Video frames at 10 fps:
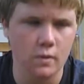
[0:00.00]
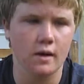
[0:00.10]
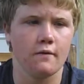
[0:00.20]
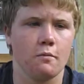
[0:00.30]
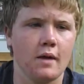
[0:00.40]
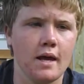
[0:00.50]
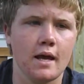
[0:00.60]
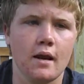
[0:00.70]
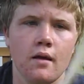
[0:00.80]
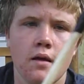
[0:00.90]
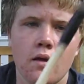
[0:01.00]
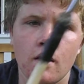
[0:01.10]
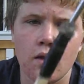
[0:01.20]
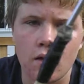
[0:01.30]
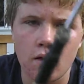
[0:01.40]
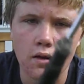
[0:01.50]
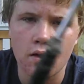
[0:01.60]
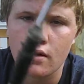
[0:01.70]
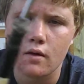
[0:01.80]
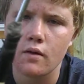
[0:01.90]
one I ever made,
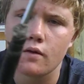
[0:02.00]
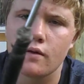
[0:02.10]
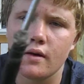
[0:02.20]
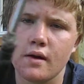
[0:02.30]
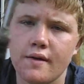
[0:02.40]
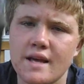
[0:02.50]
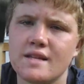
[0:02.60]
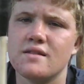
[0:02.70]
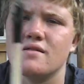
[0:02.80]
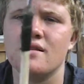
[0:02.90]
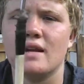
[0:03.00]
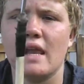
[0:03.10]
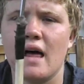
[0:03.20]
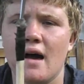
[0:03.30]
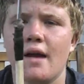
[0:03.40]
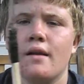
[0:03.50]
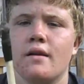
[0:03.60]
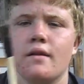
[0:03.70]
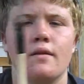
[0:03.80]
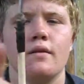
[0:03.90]
see how that's unaligned?
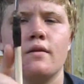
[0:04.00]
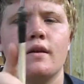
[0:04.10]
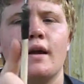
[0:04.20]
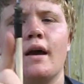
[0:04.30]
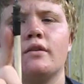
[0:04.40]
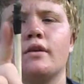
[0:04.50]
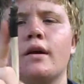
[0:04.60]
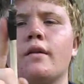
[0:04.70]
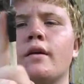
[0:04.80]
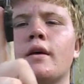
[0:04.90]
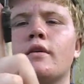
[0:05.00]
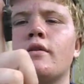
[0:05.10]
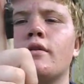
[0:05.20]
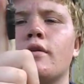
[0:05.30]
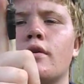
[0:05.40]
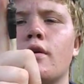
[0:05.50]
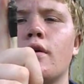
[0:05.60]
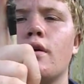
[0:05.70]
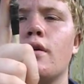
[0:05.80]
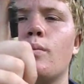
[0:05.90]
The dowel's like this,
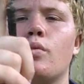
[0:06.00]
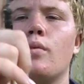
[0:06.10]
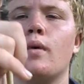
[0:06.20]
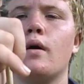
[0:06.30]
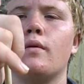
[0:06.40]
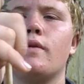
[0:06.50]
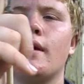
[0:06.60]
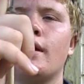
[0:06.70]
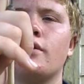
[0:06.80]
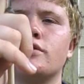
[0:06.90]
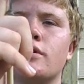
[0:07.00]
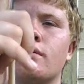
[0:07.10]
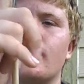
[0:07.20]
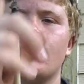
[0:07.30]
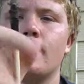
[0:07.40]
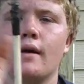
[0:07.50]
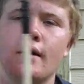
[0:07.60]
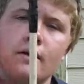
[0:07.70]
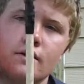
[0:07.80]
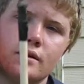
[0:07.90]
but my thing goes up like that.